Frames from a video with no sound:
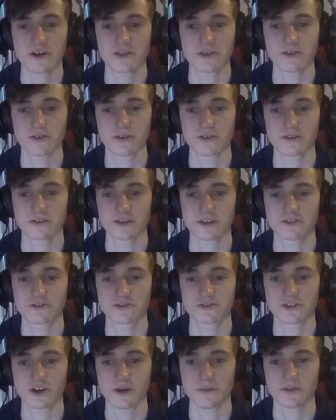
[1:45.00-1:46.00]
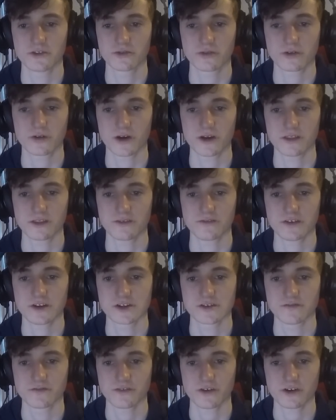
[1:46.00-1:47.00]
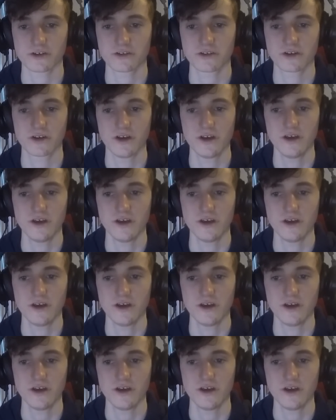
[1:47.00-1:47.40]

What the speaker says: I thought these Germans were quite the efficient folk.